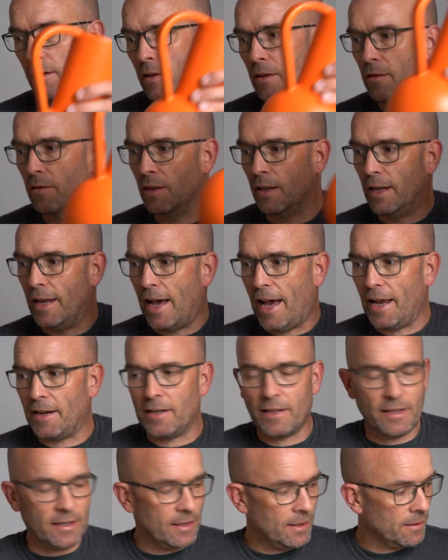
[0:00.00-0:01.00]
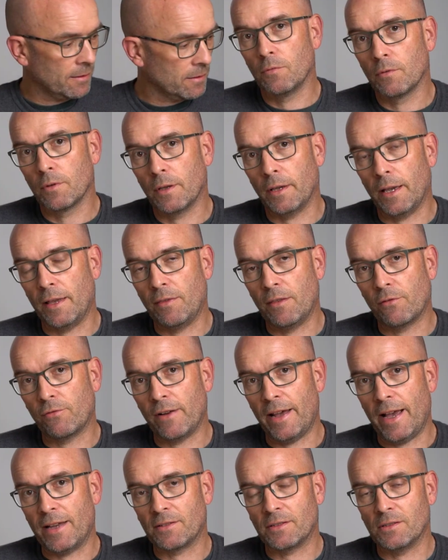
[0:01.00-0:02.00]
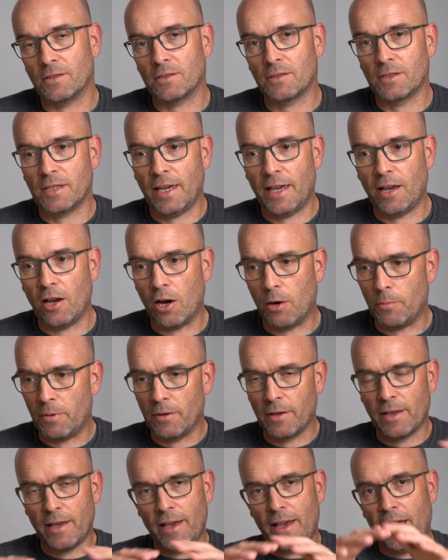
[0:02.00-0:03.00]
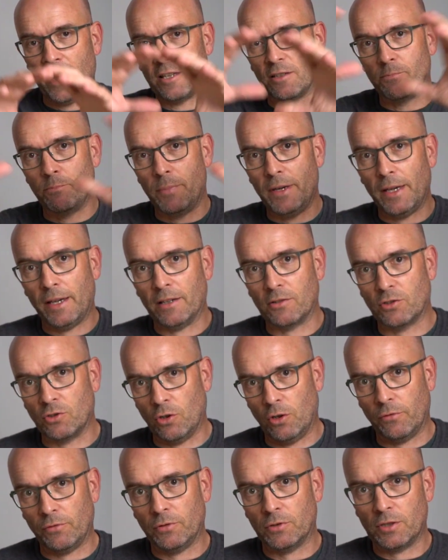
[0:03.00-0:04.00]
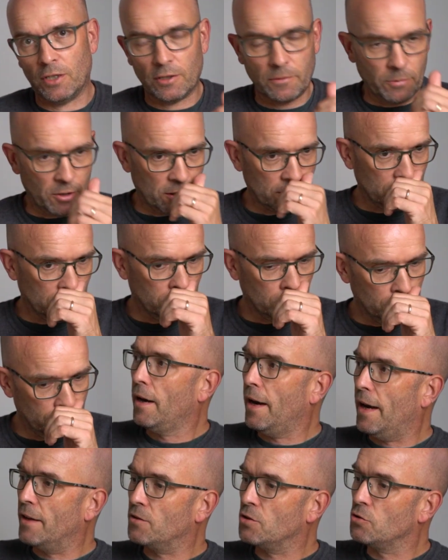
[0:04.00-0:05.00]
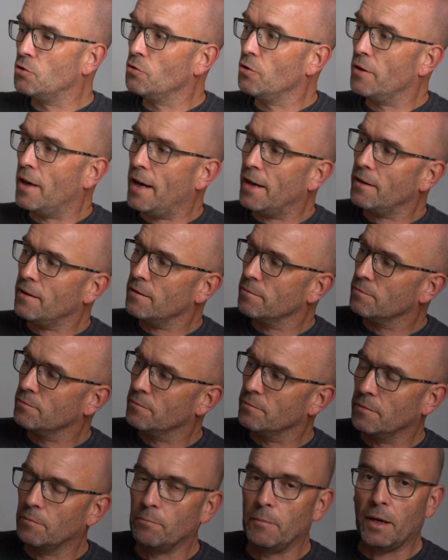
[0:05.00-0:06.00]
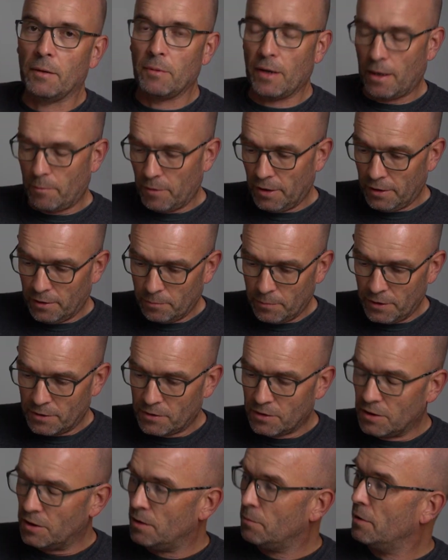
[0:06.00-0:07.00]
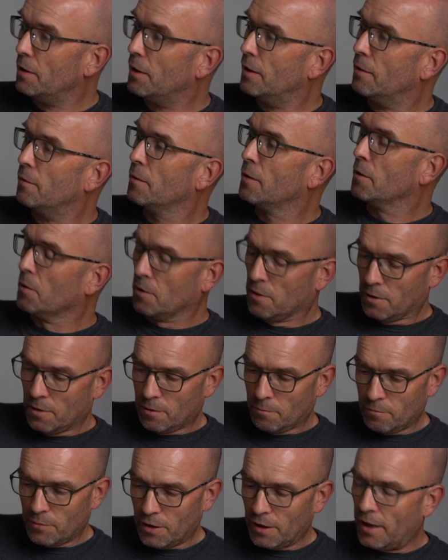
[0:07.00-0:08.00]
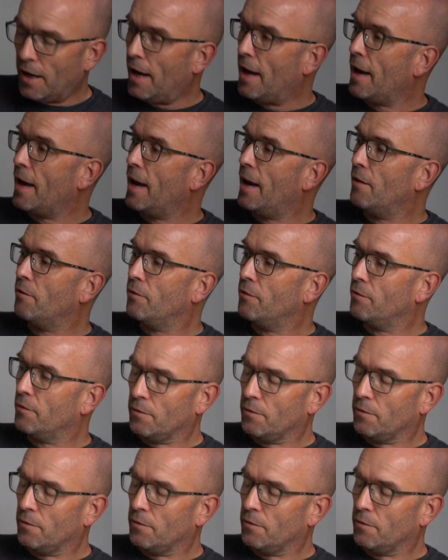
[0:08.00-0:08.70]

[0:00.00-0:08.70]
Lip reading: the light here in the flashes take up as big a surface as possible. And to do that, maybe I'm a little bit cheap here, but I have